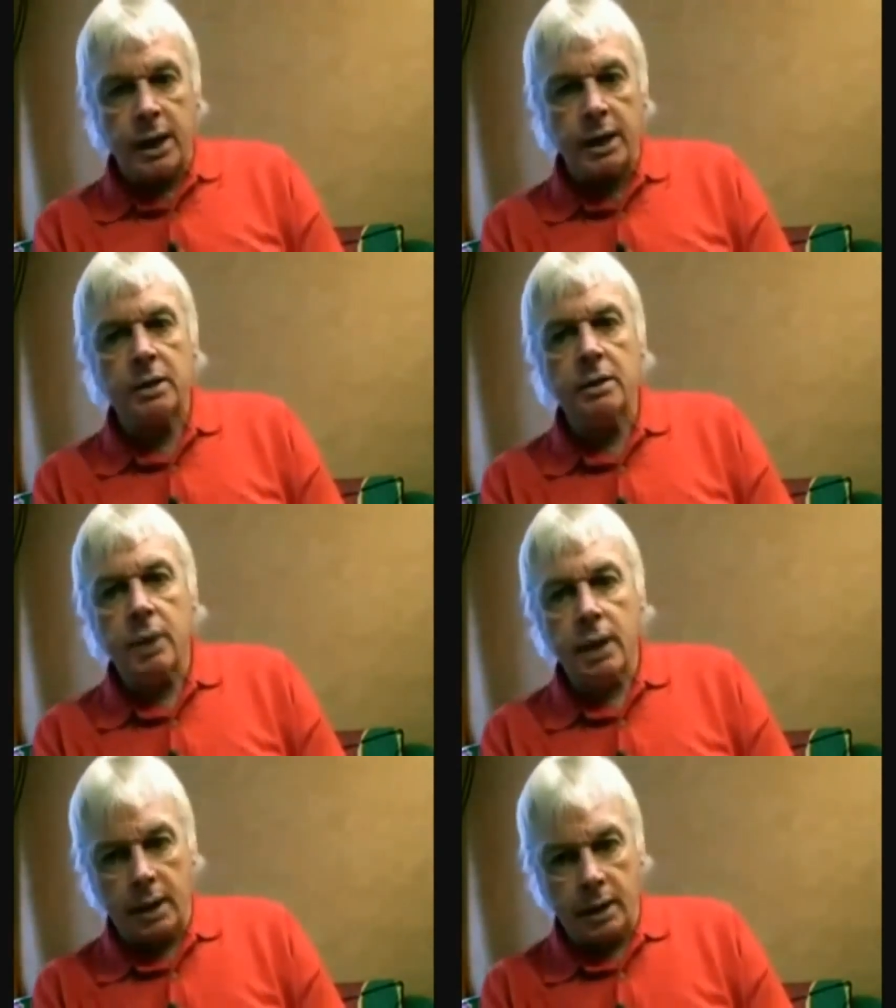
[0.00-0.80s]

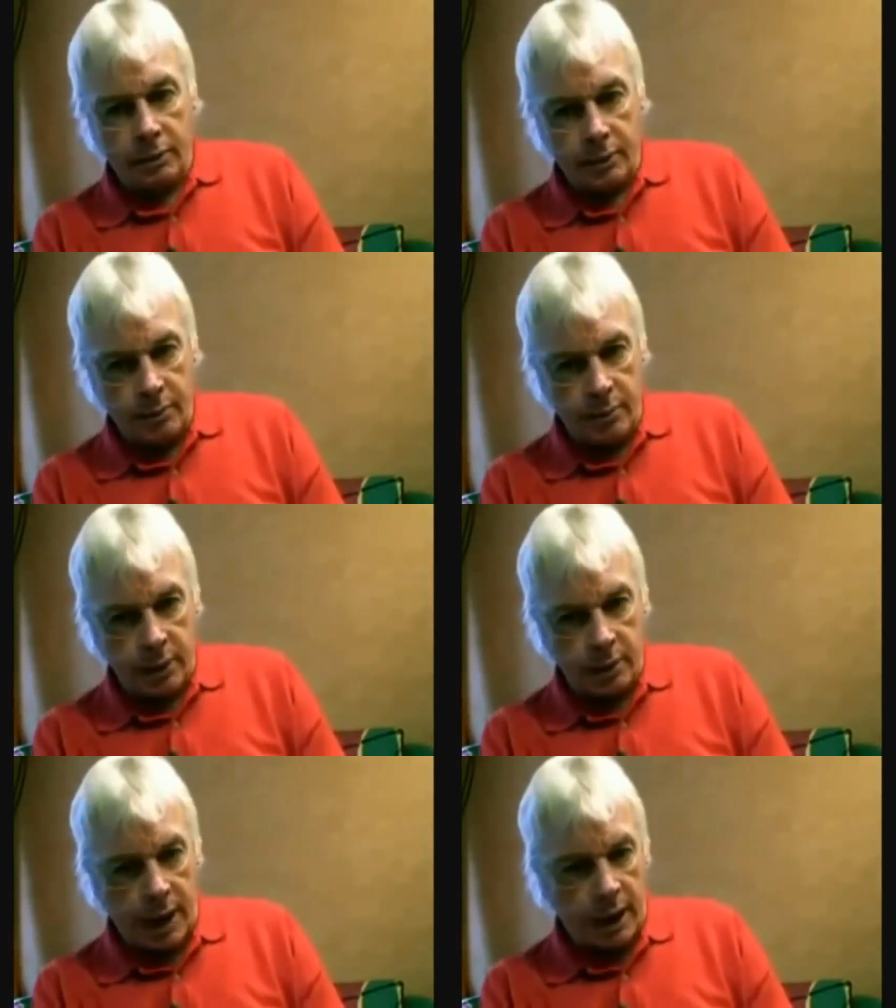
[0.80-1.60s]
takes the money
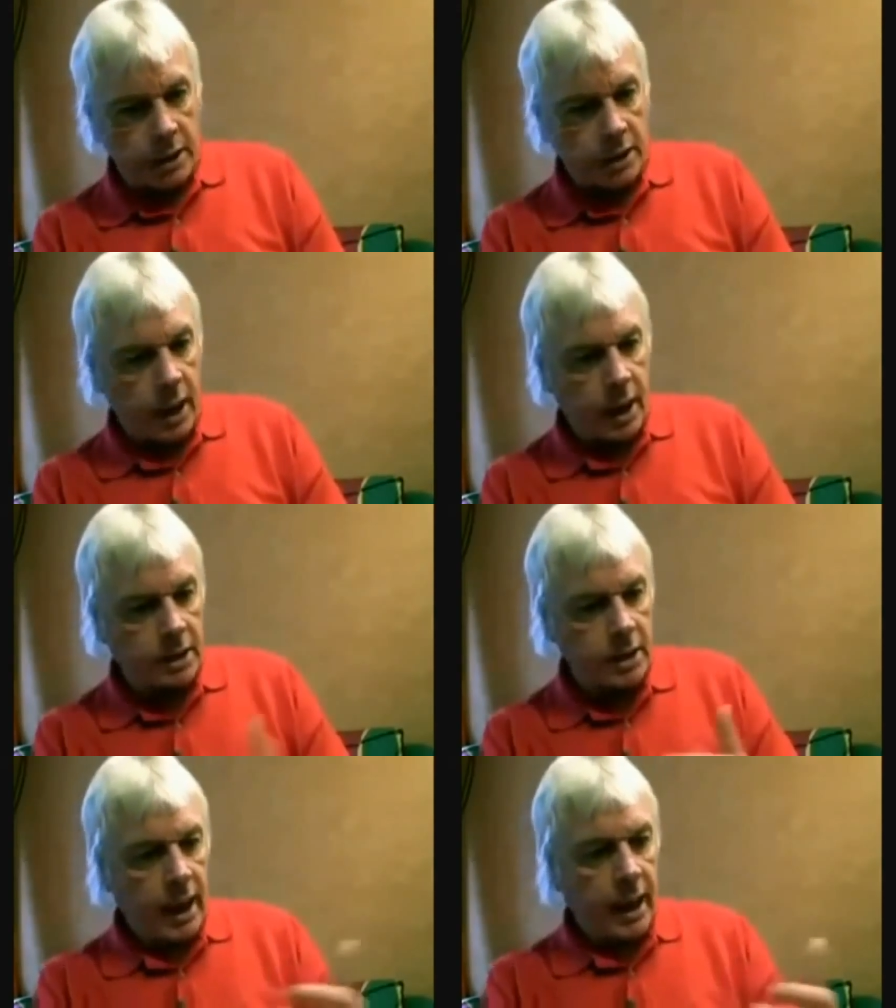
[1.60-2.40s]
from the United
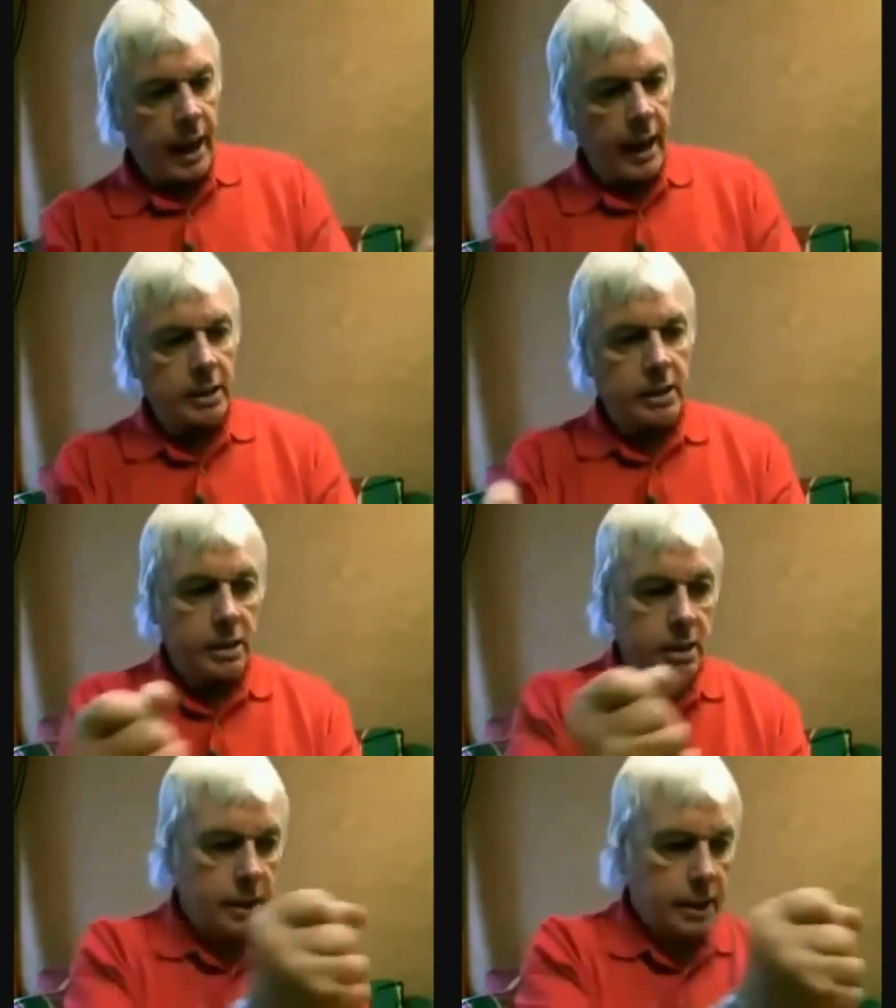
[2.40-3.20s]
States and
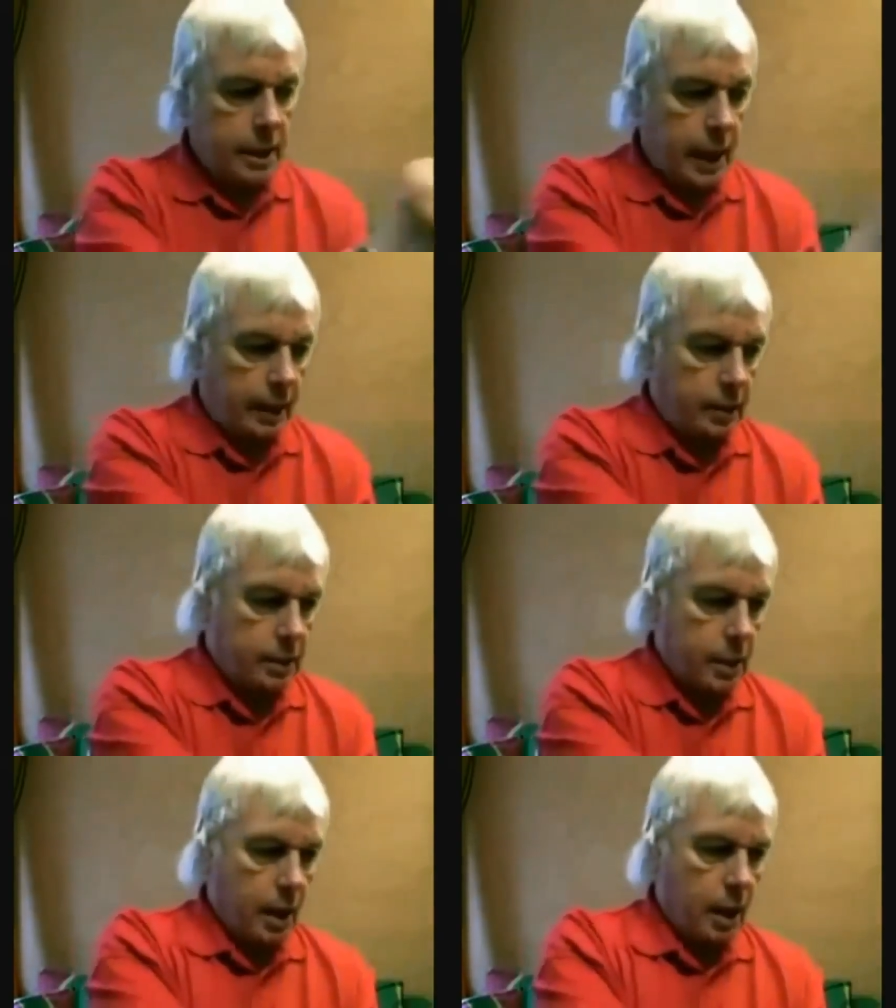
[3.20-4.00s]
hands it to this
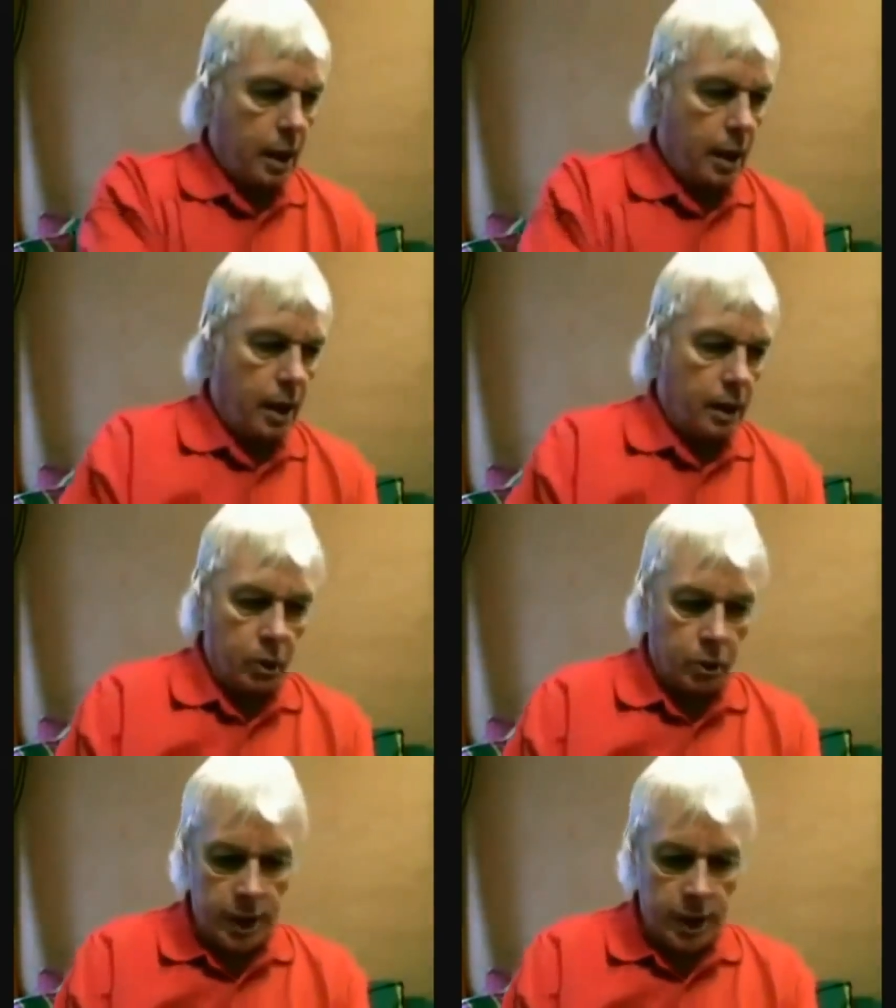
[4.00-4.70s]
hand uh,